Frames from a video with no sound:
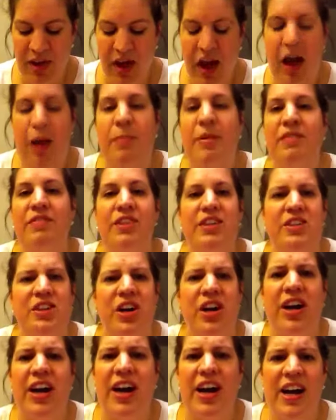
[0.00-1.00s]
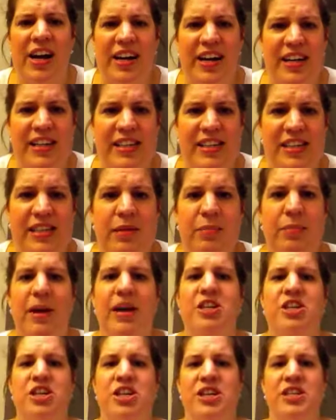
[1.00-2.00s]
If the target audience is
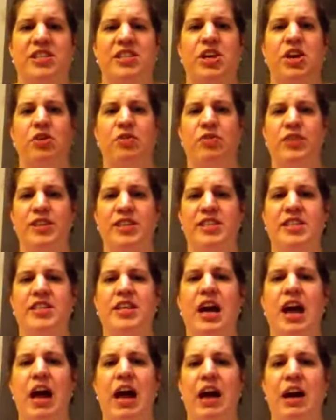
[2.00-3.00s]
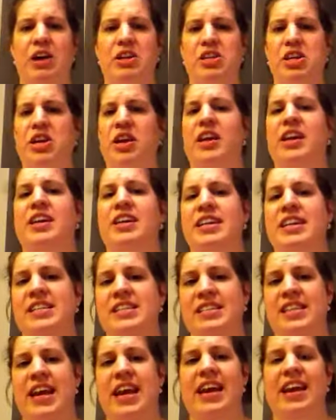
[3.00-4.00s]
homogeneous, so if it's a target
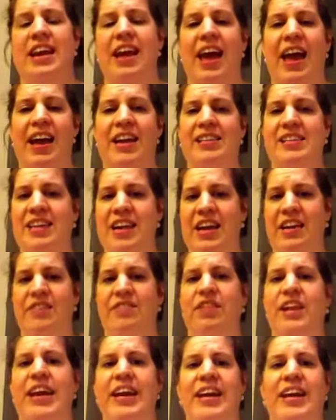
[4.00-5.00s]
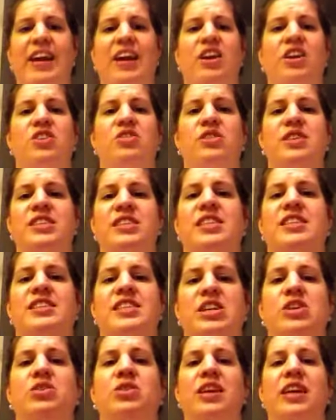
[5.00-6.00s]
audience that has kind of like characteristics
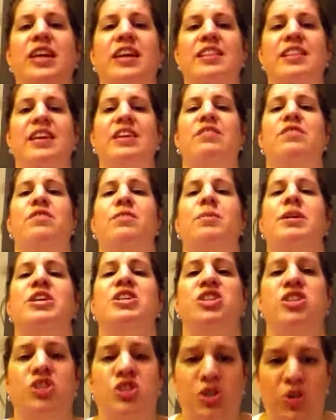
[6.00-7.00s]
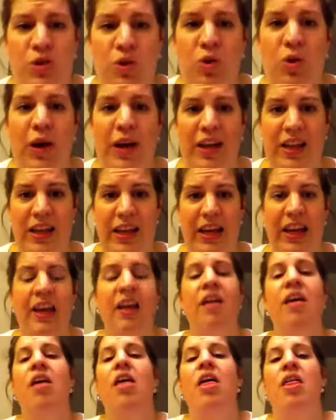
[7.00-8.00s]
that you can get the information to quickly,
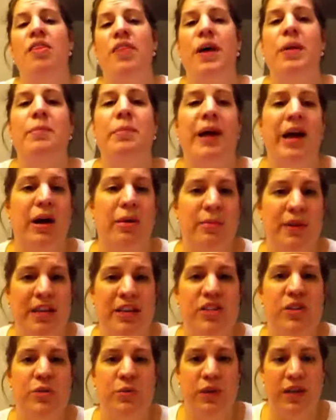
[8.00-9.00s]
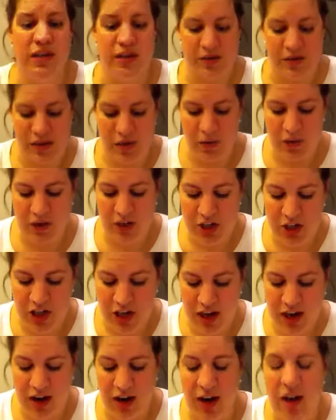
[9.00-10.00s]
then by all means you want to use a
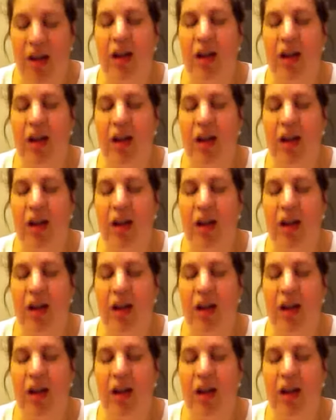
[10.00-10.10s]
questionnaire.